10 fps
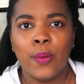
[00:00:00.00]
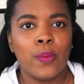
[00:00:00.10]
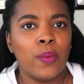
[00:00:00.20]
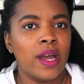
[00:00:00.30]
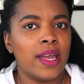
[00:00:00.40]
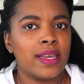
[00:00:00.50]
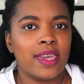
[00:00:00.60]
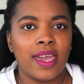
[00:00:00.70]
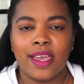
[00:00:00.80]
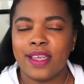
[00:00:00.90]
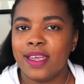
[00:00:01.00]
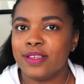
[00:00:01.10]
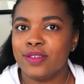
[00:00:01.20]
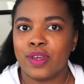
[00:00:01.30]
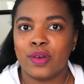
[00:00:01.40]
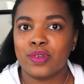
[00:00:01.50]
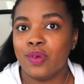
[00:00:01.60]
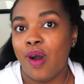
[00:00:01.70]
What can, you